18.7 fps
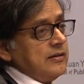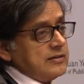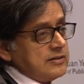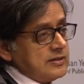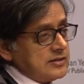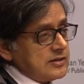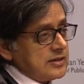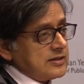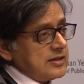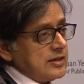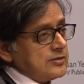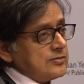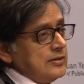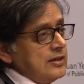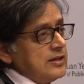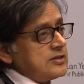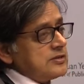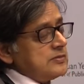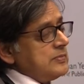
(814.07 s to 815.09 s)
It is a Central
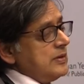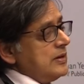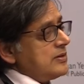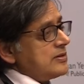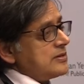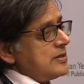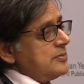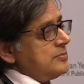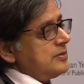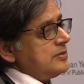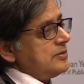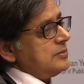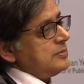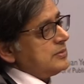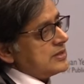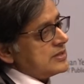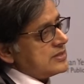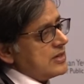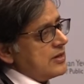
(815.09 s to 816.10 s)
Asian power to some degree,
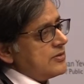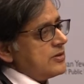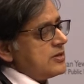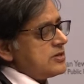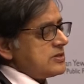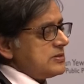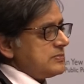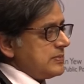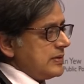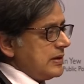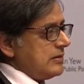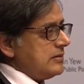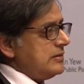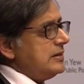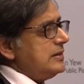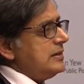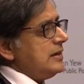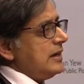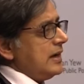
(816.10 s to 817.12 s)
but a South Asian power,
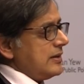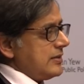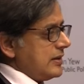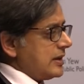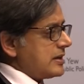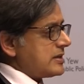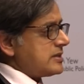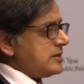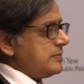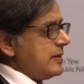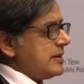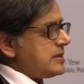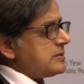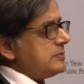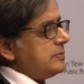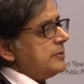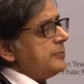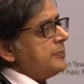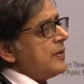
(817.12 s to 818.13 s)
I think, is
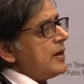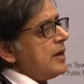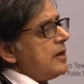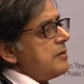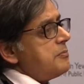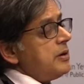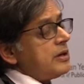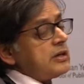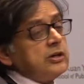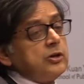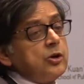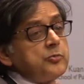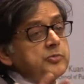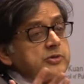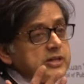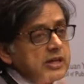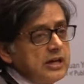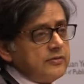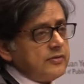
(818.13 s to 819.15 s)
debatable. But an
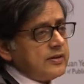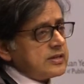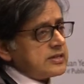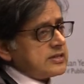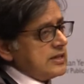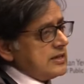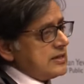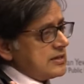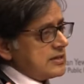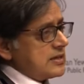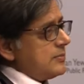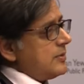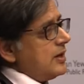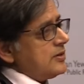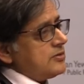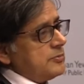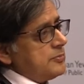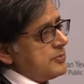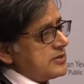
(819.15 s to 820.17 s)
observer status, I'm one
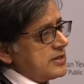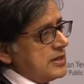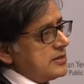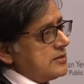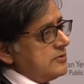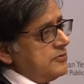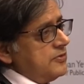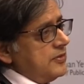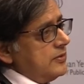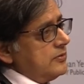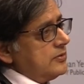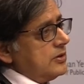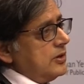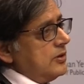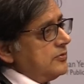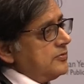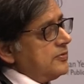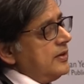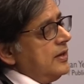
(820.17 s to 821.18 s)
hundred percent in favor
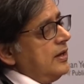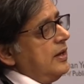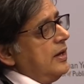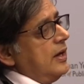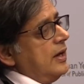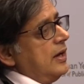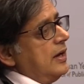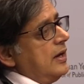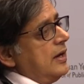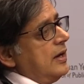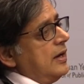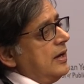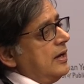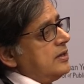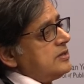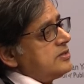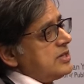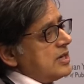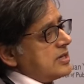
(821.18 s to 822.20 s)
of, uh,
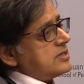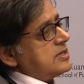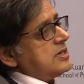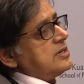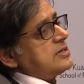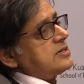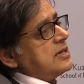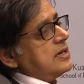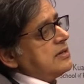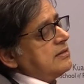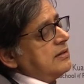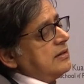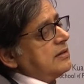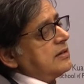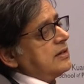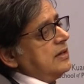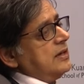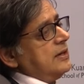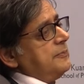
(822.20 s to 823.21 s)
uh, just as I
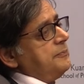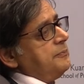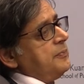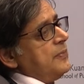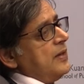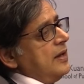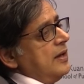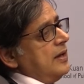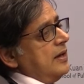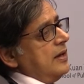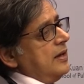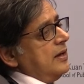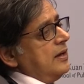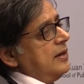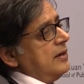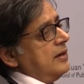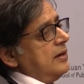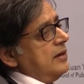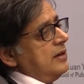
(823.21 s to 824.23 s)
think um,
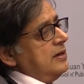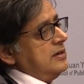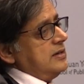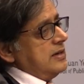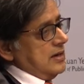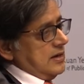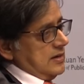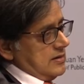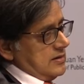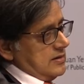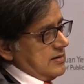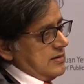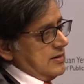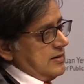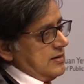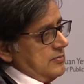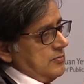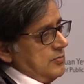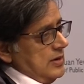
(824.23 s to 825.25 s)
uh, India
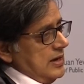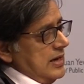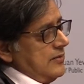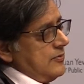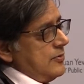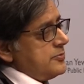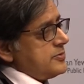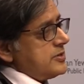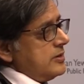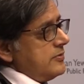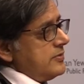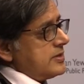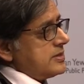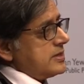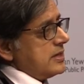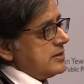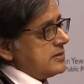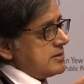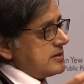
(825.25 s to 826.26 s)
uh, will have observer
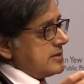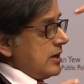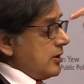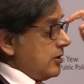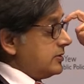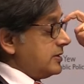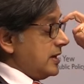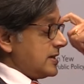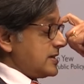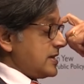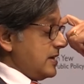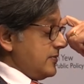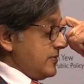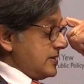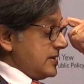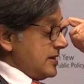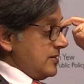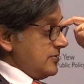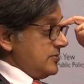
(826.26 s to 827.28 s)
status now, or does have
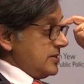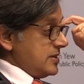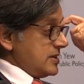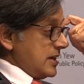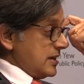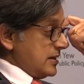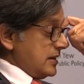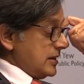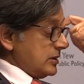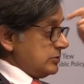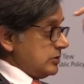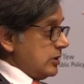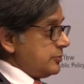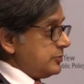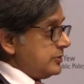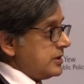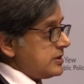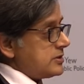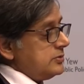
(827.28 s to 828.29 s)
it now in the Shanghai
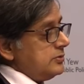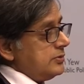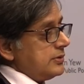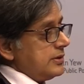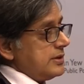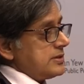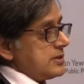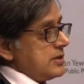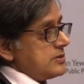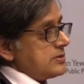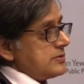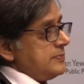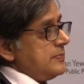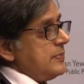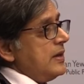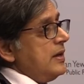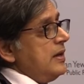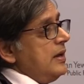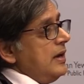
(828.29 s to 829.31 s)
Cooperation Organization.
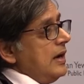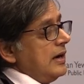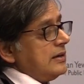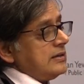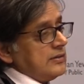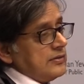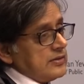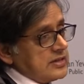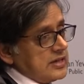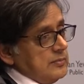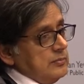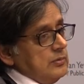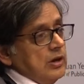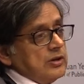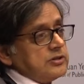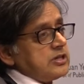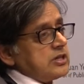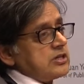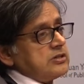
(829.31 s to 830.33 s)
I think the same
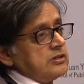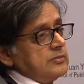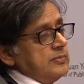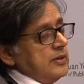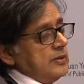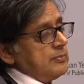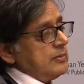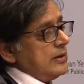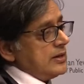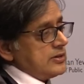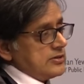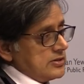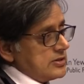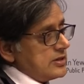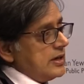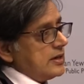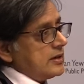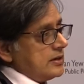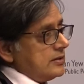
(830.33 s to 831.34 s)
logic should be applied to
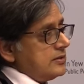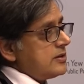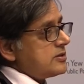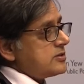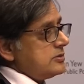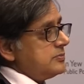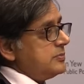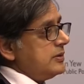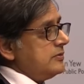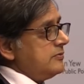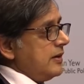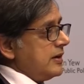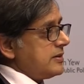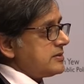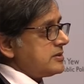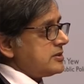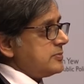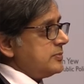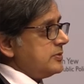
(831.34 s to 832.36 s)
SAARC, and they should be
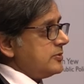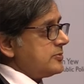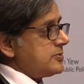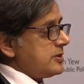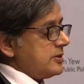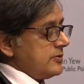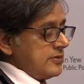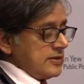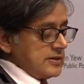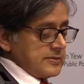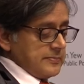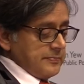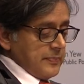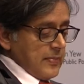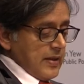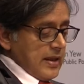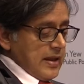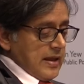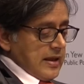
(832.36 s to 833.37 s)
invited to be observers.
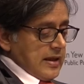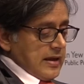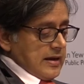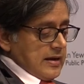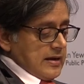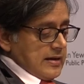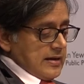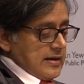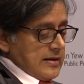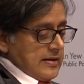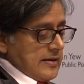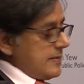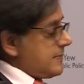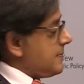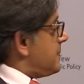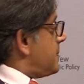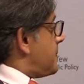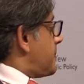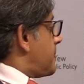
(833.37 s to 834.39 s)

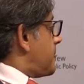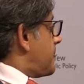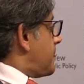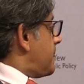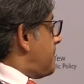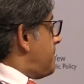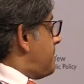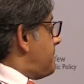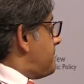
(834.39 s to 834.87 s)
Balochistan. Uh, Hmm?